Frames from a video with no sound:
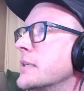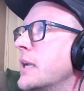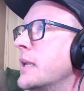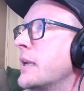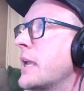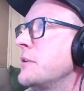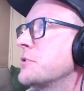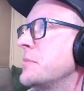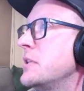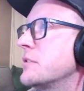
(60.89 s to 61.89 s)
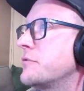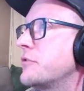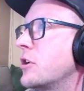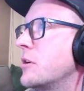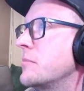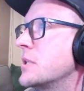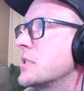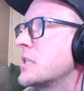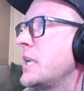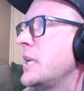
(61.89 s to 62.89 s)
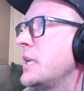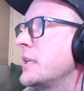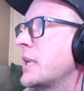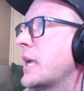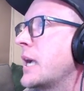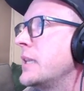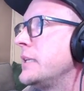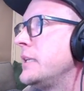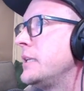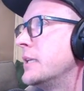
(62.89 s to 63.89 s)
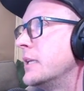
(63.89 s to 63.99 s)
an announcement from Zain Ali